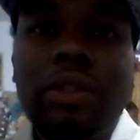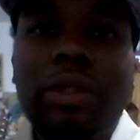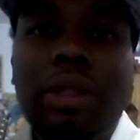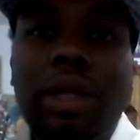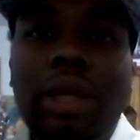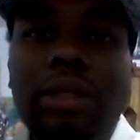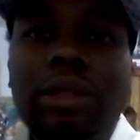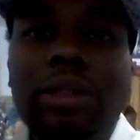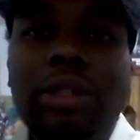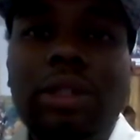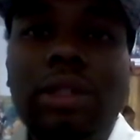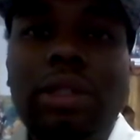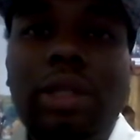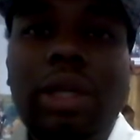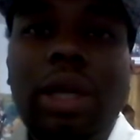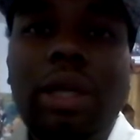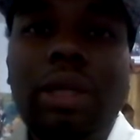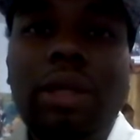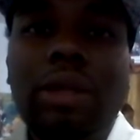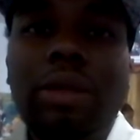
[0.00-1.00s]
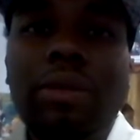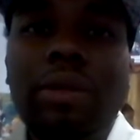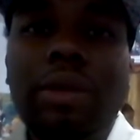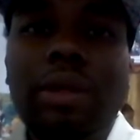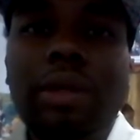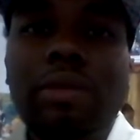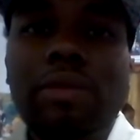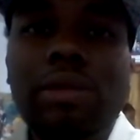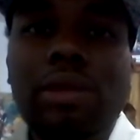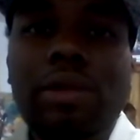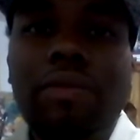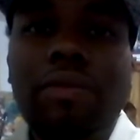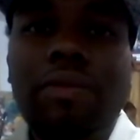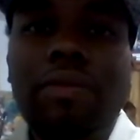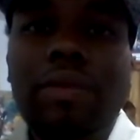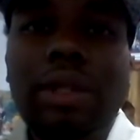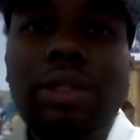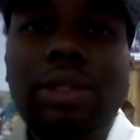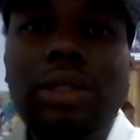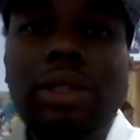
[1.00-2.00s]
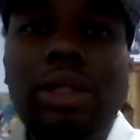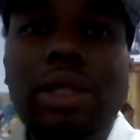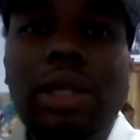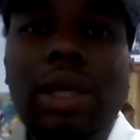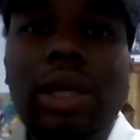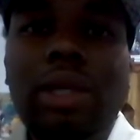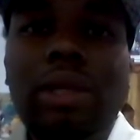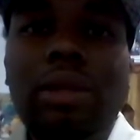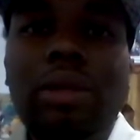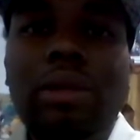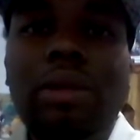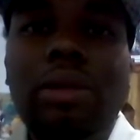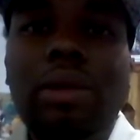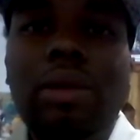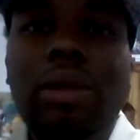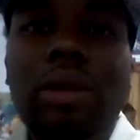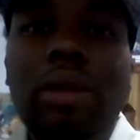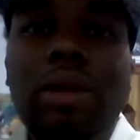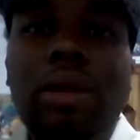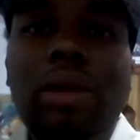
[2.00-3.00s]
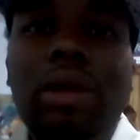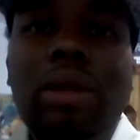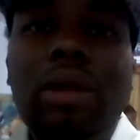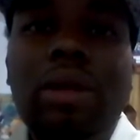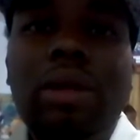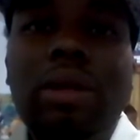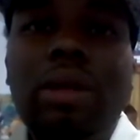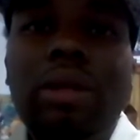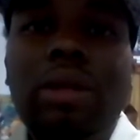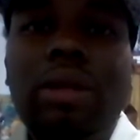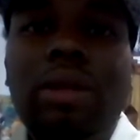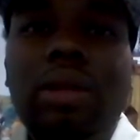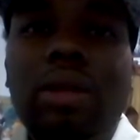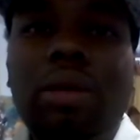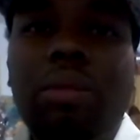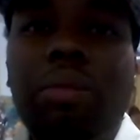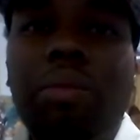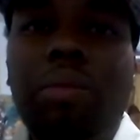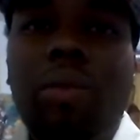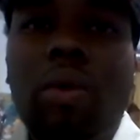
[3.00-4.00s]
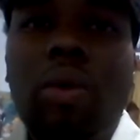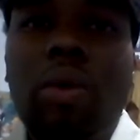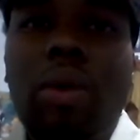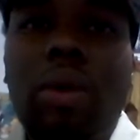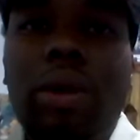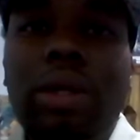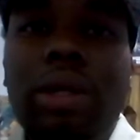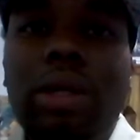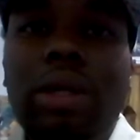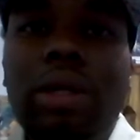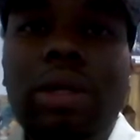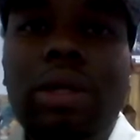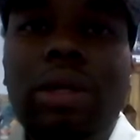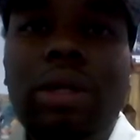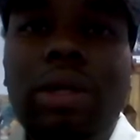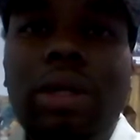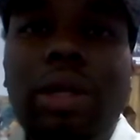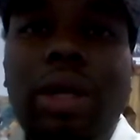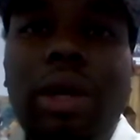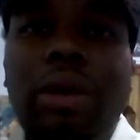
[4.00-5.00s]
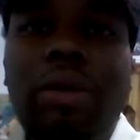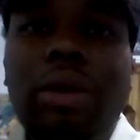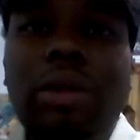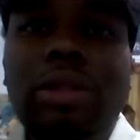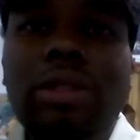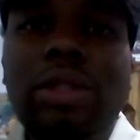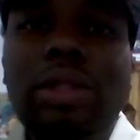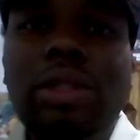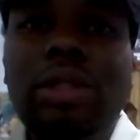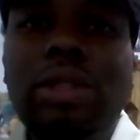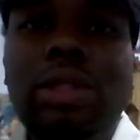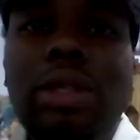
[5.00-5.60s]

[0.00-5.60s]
1993, he was investigating the Morgan Guarantee